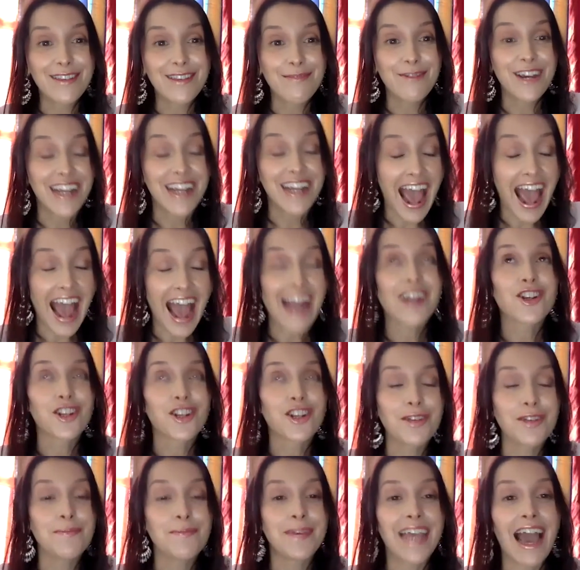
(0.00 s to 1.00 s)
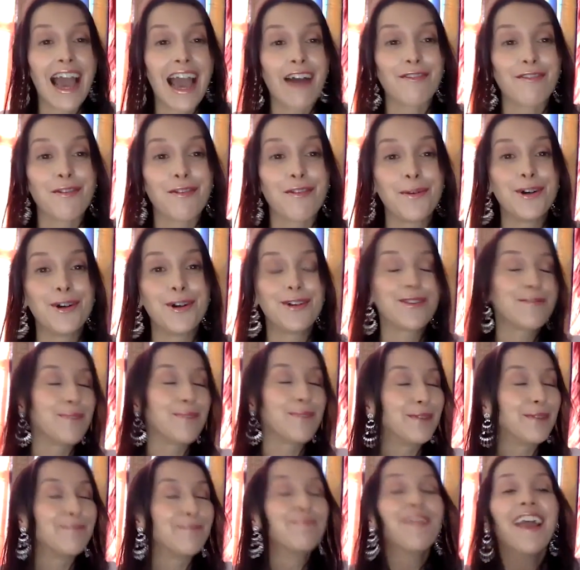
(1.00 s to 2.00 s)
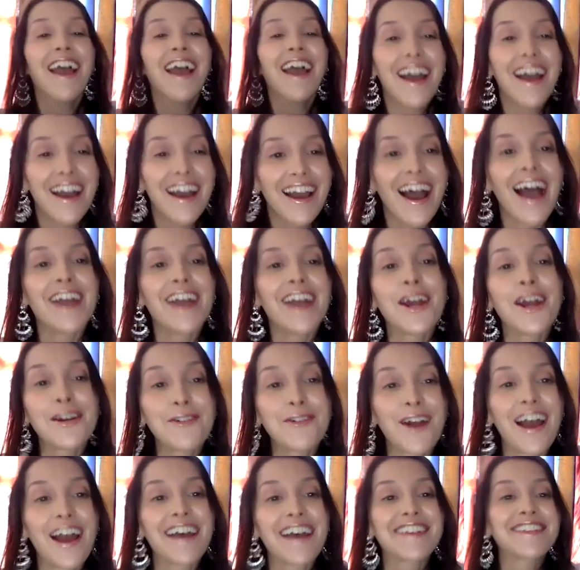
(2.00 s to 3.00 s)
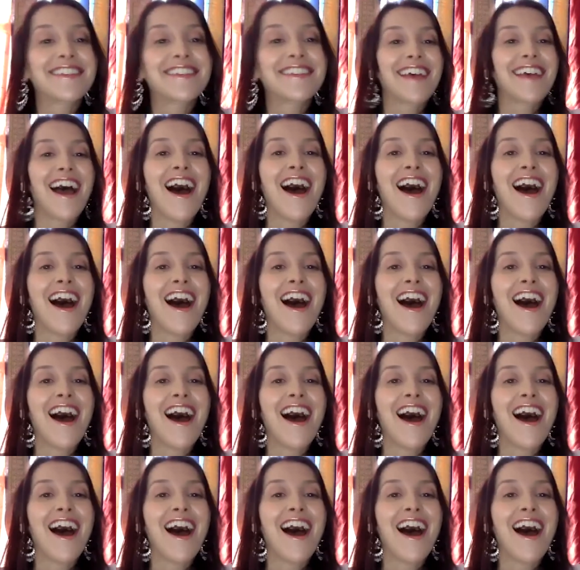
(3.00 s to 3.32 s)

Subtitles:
we could actually be out of the woods. But I digress.